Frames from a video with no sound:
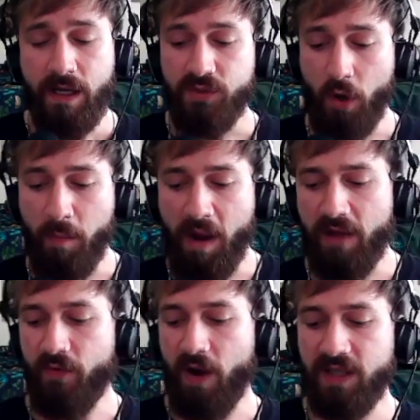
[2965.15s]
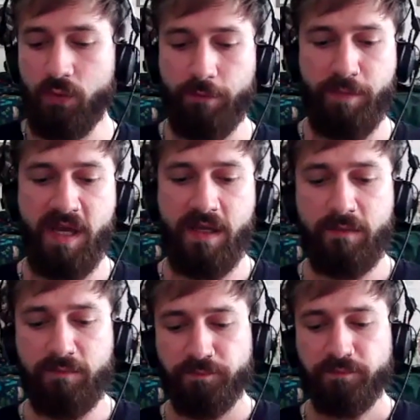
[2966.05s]
So my advice would
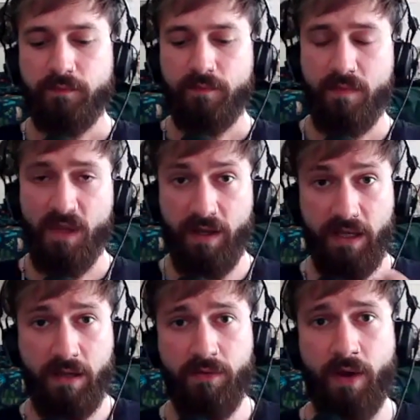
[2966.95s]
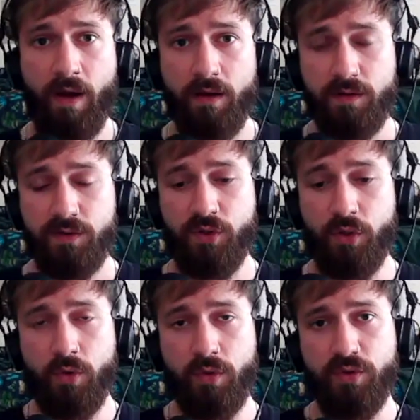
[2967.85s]
be either
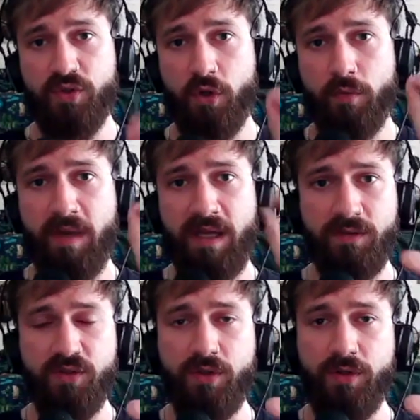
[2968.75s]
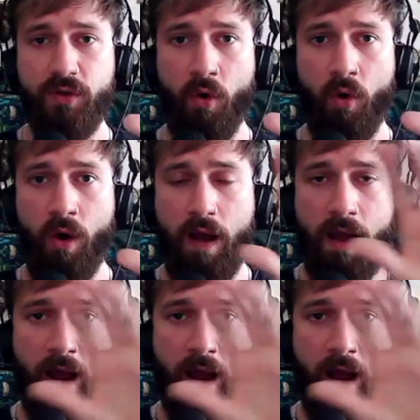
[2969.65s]
to zoom into your